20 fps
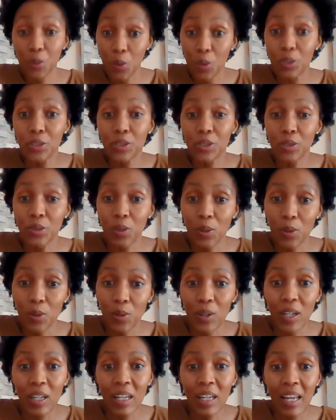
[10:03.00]
yours to
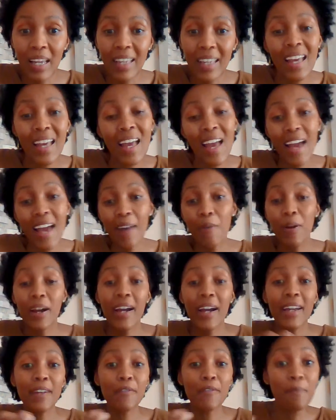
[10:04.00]
look like and
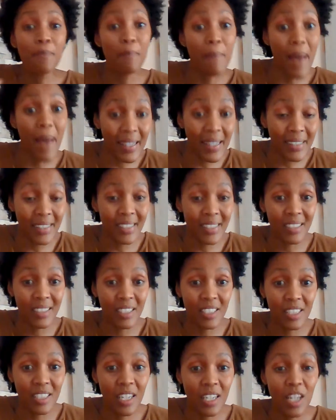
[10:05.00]
what kind of
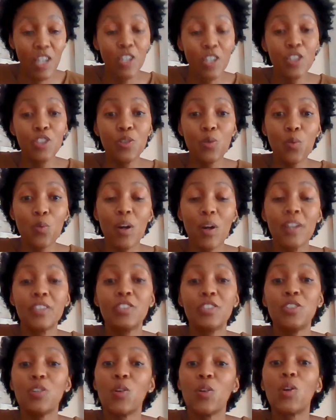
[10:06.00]
message you
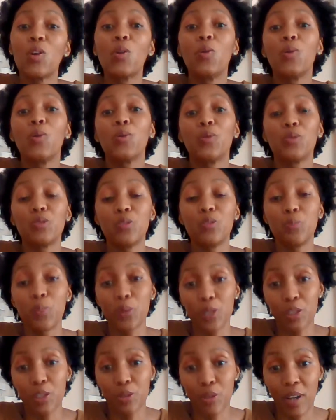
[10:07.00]
want your logo to
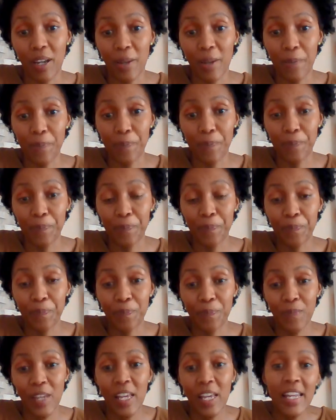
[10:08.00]
portray.
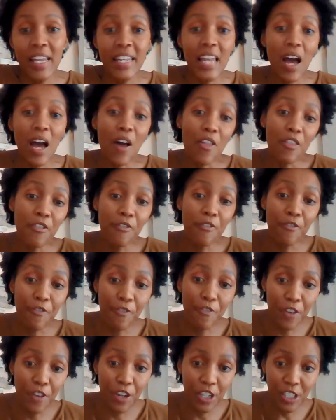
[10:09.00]
Now, the
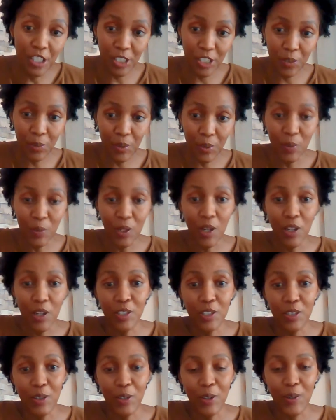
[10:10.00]
first one we're
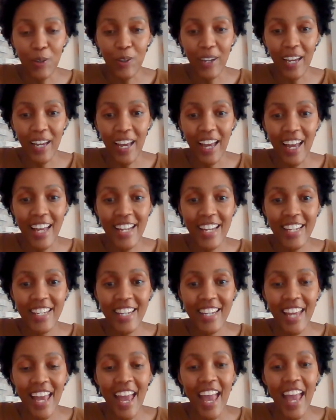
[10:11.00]
going to look at
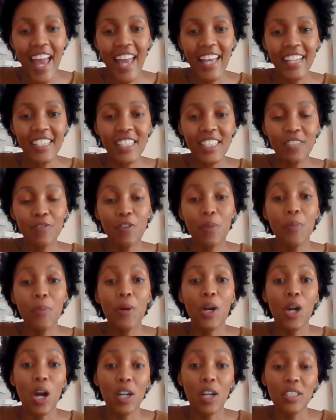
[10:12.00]
is
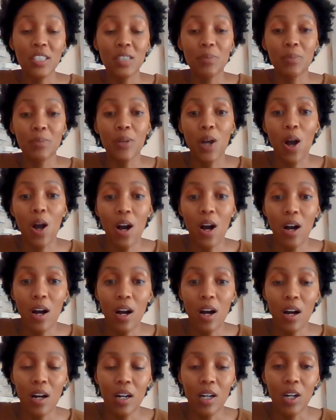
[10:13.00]
from a gossip
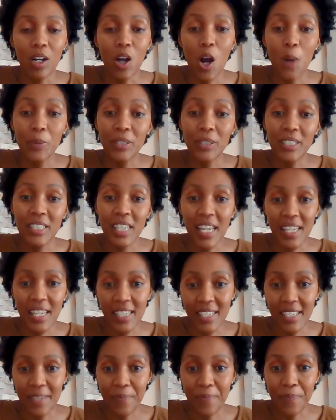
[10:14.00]

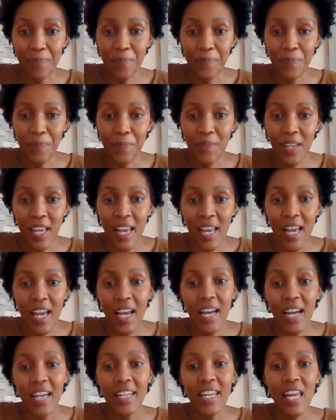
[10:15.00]
commentator.
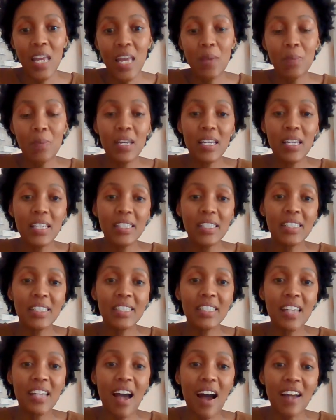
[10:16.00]
Her name
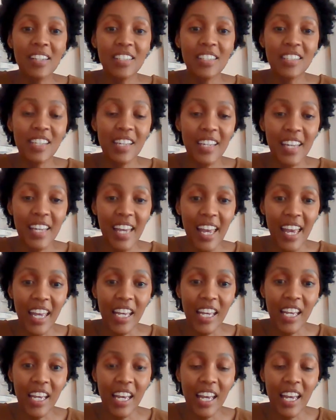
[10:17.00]
is Tasha
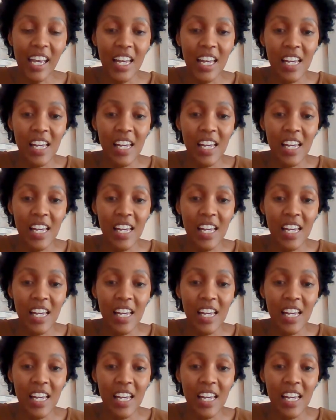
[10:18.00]
K.